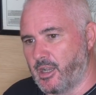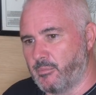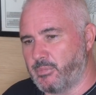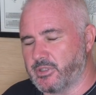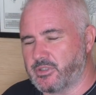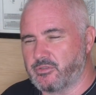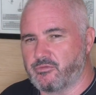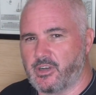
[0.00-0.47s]

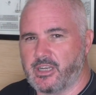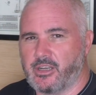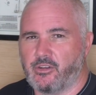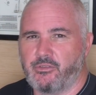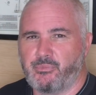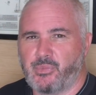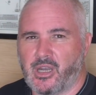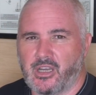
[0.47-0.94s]
But to write
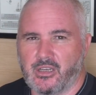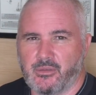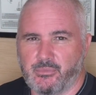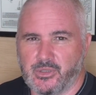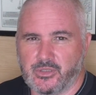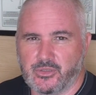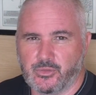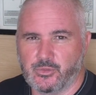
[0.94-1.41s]
off pilot
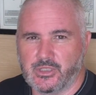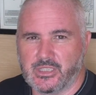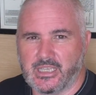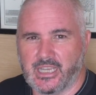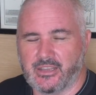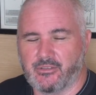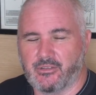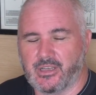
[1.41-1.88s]
books
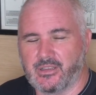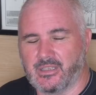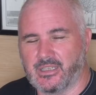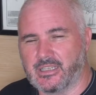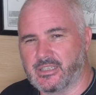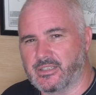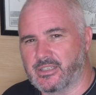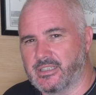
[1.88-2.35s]
altogether, I
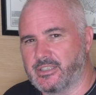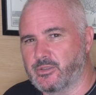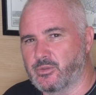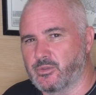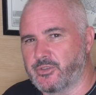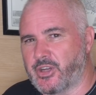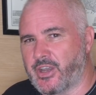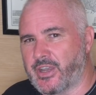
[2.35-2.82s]
think, is a
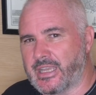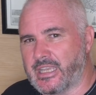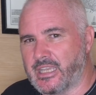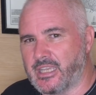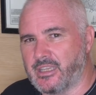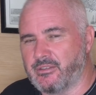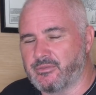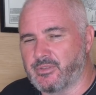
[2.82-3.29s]
little
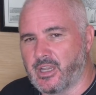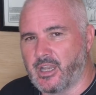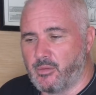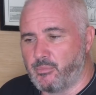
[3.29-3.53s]
naive.